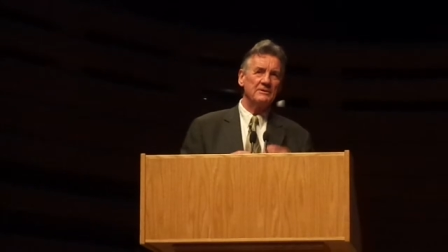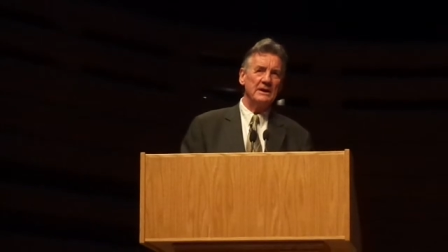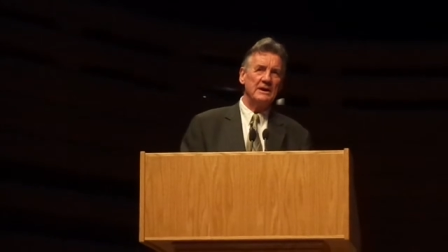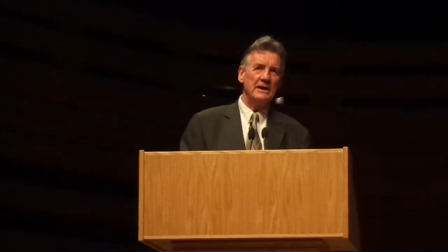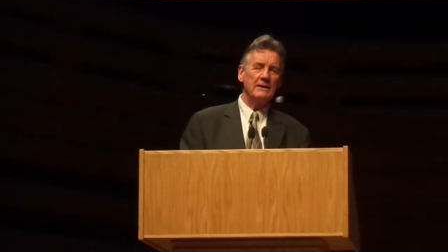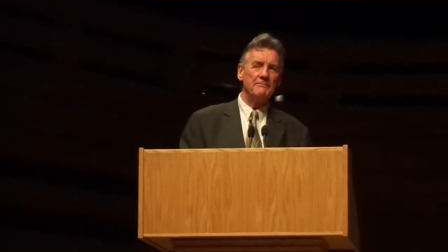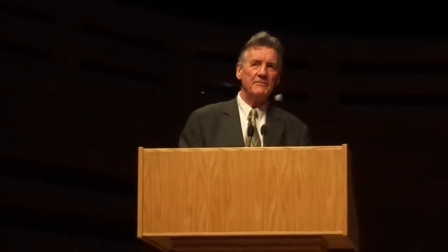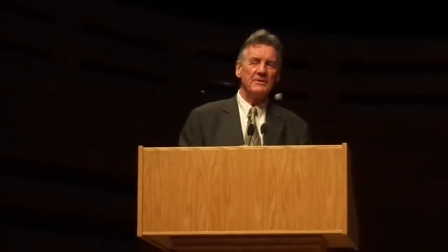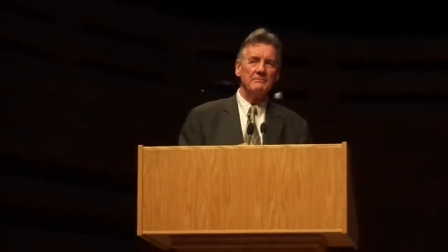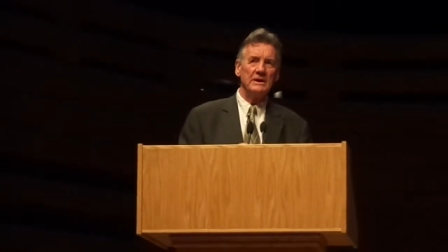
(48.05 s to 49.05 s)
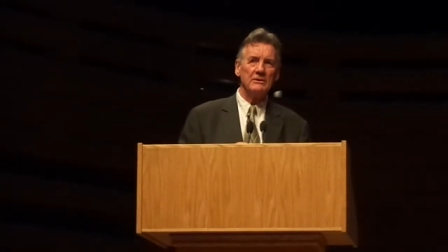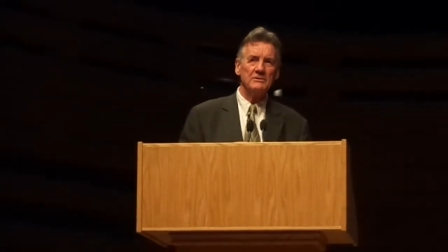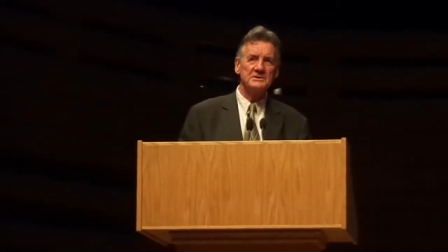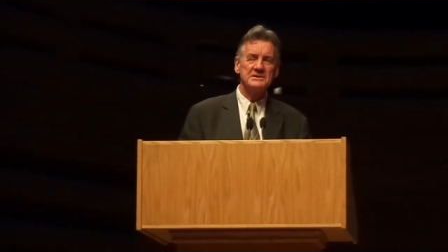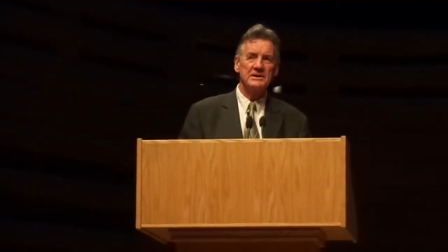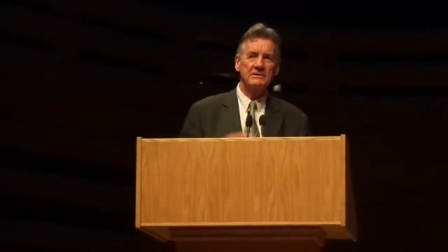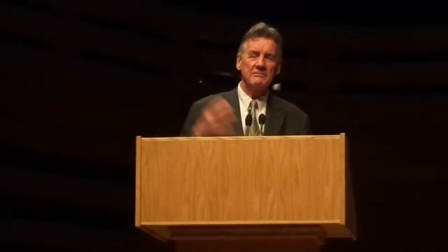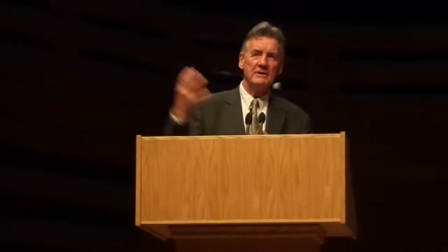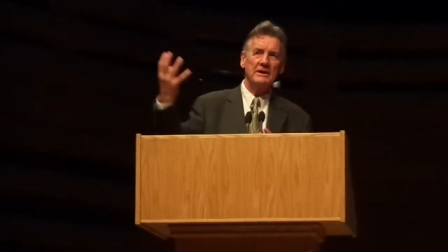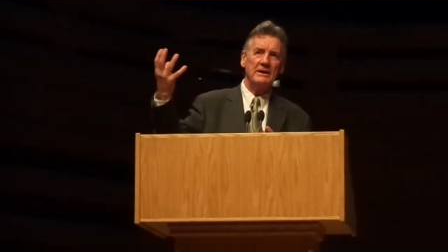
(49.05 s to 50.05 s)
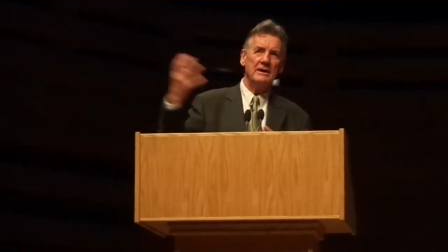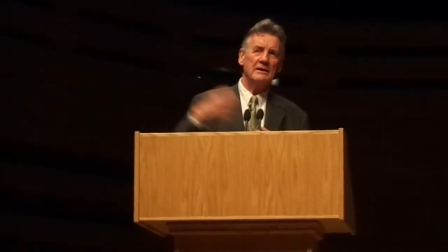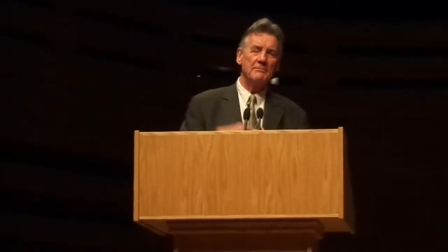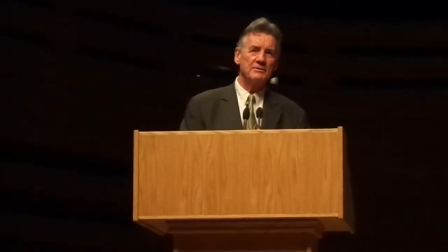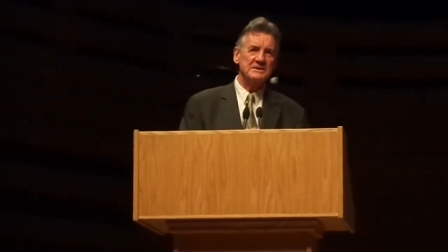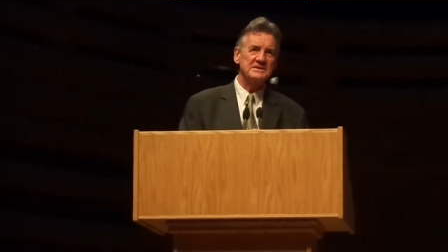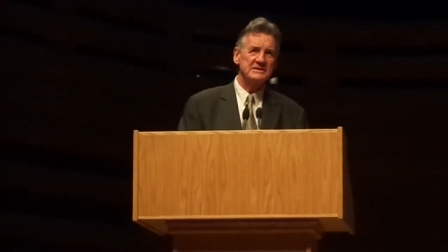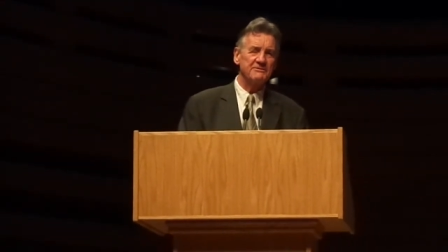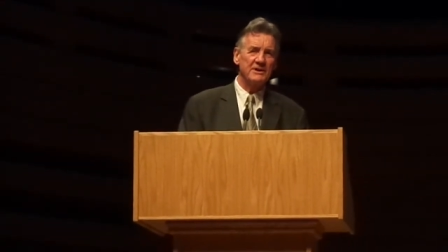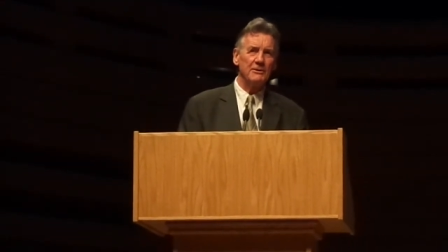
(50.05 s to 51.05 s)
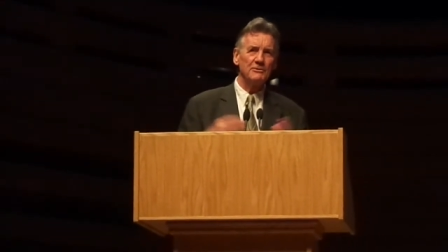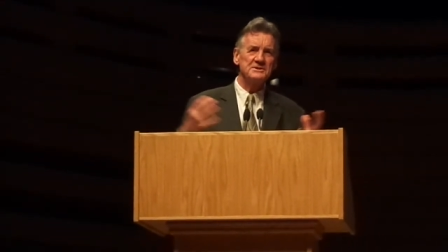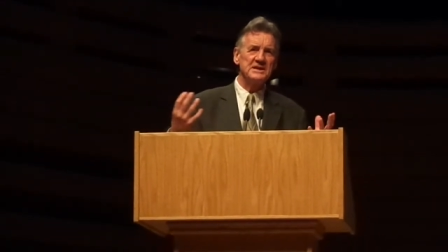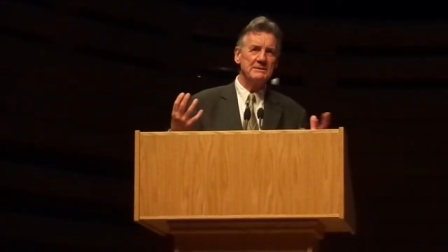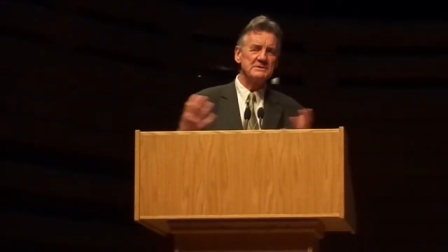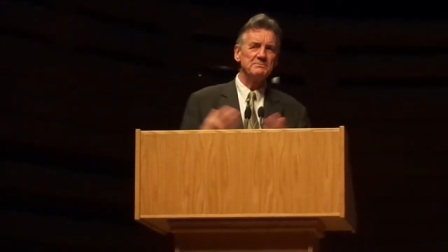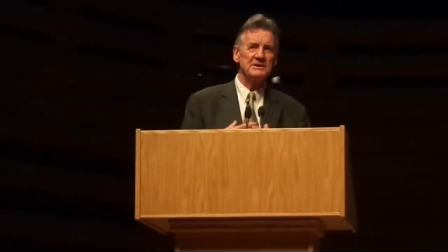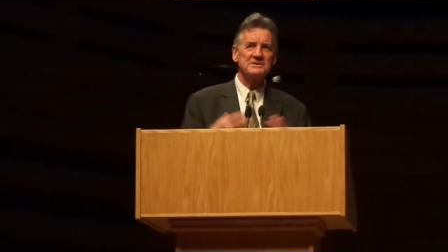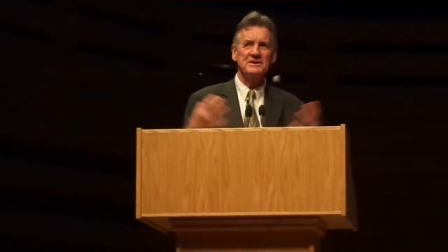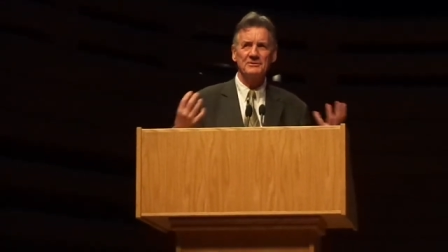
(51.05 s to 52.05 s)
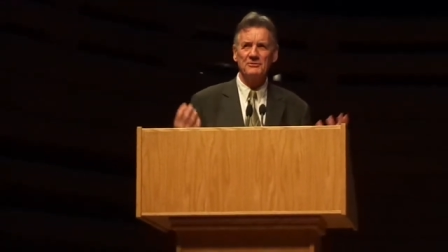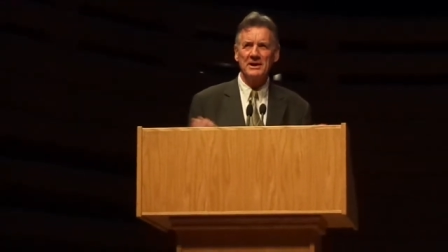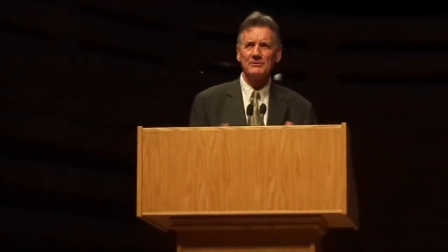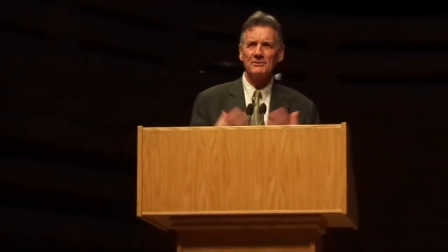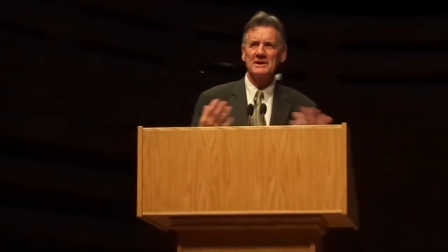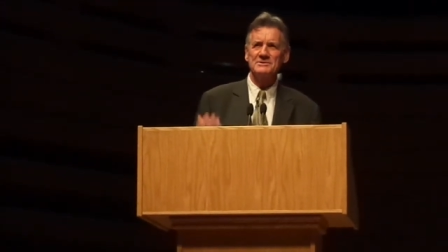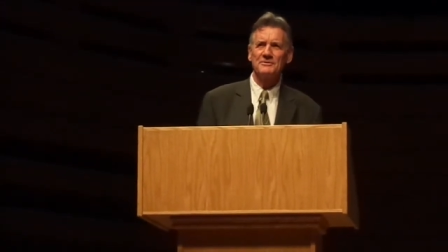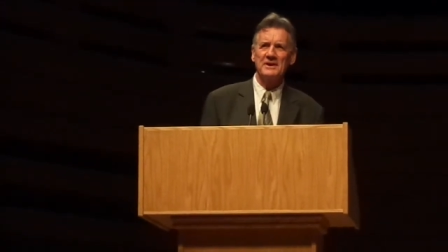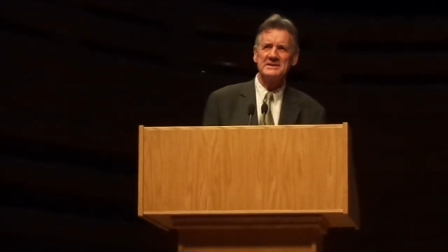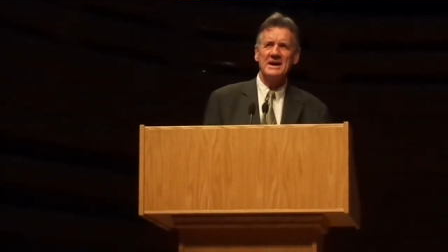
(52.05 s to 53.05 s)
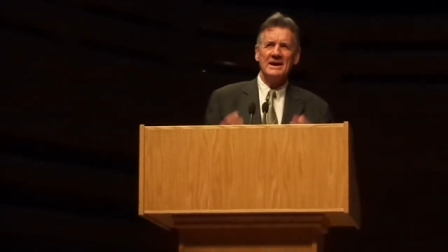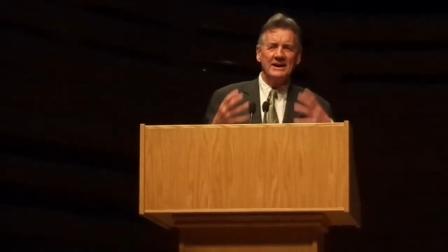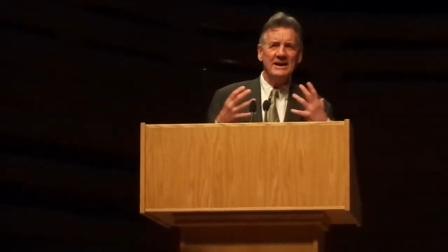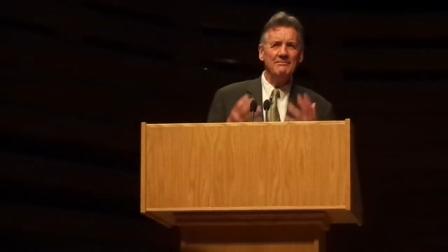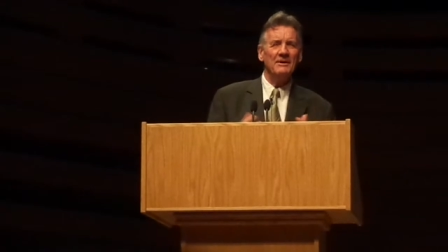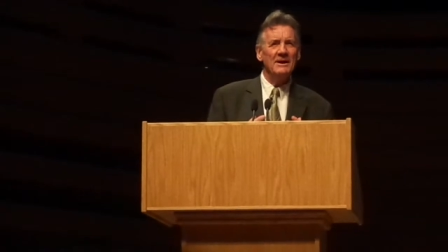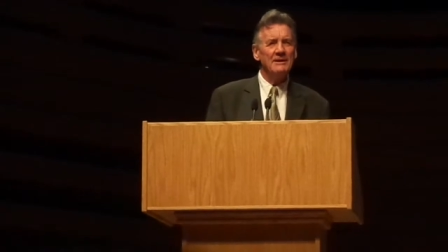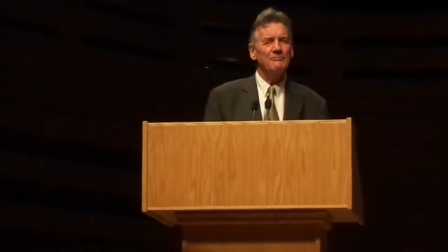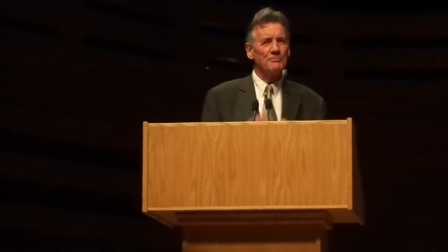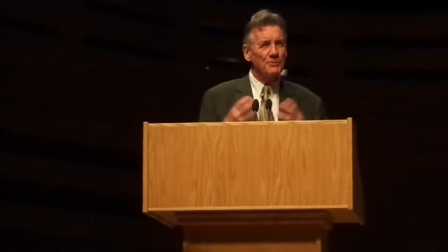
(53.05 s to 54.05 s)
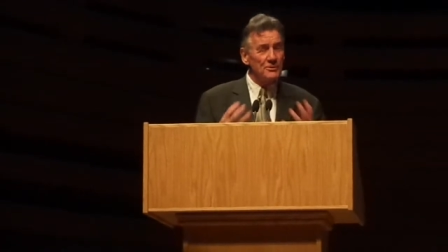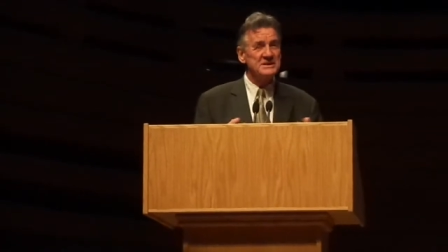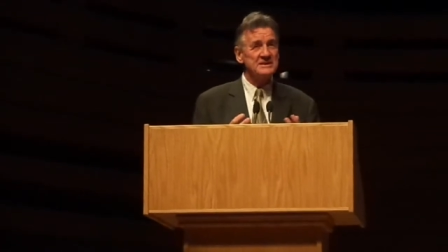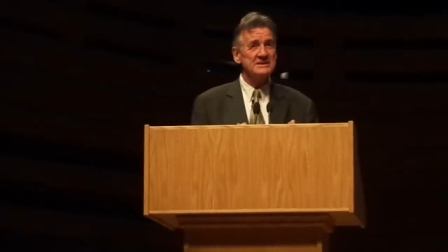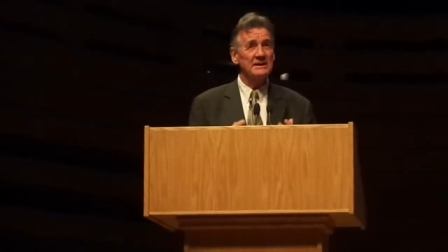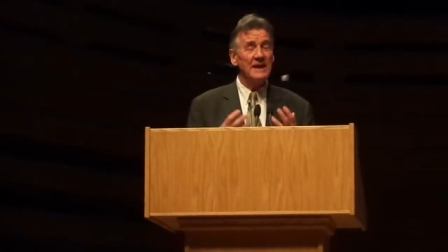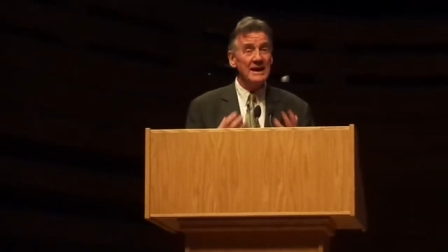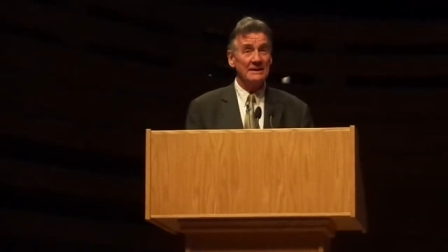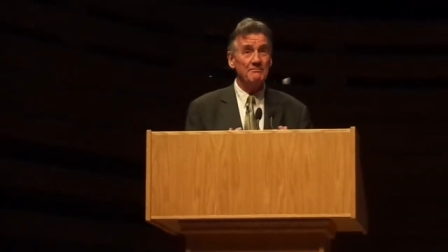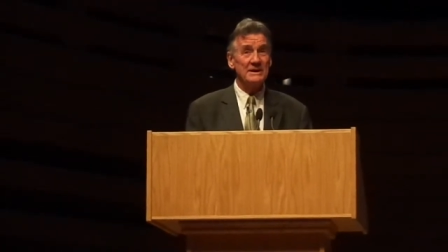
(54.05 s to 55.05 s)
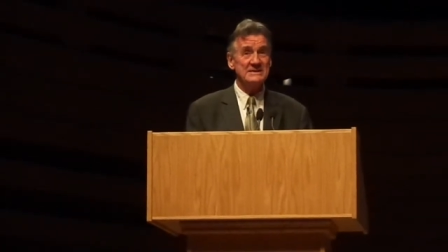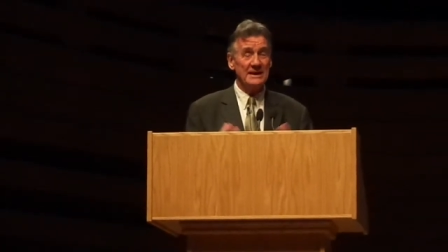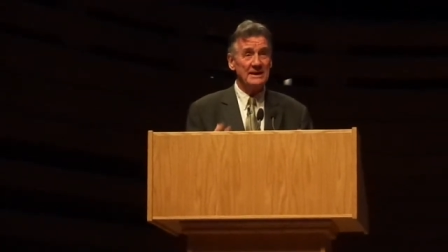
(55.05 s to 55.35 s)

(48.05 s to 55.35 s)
the mills, the presence of coal seams, millstone grit, and all that sort of thing. And he brought it to life by